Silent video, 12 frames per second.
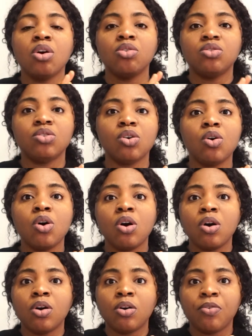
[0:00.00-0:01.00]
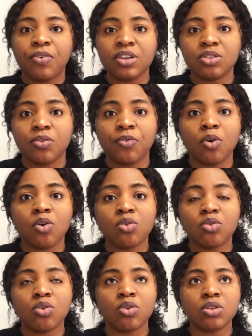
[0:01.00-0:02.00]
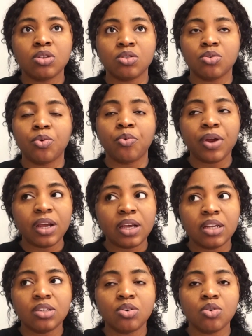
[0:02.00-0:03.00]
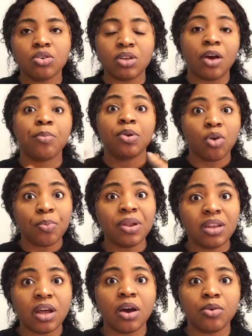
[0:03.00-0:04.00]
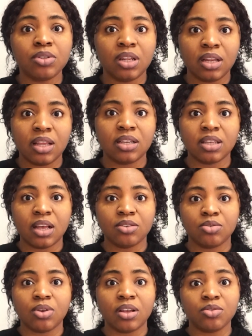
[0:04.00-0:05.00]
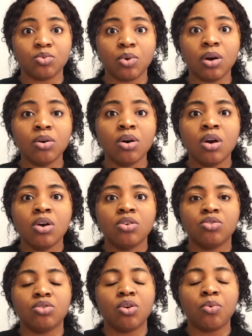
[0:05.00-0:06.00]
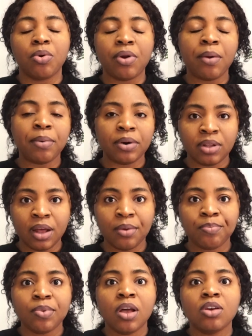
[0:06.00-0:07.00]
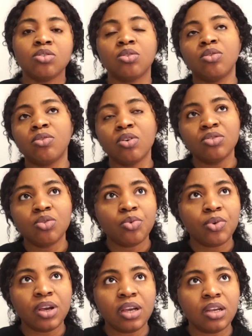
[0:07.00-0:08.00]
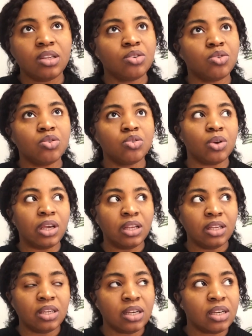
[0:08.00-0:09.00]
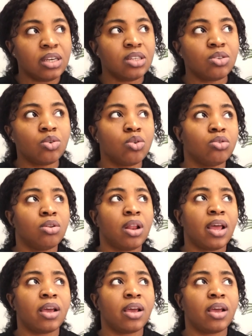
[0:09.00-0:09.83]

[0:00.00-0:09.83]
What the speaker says: So first of all, go to Reed. I'll be dropping down the links as well, so don't worry about that. So go to Reed, go to Indeed, go to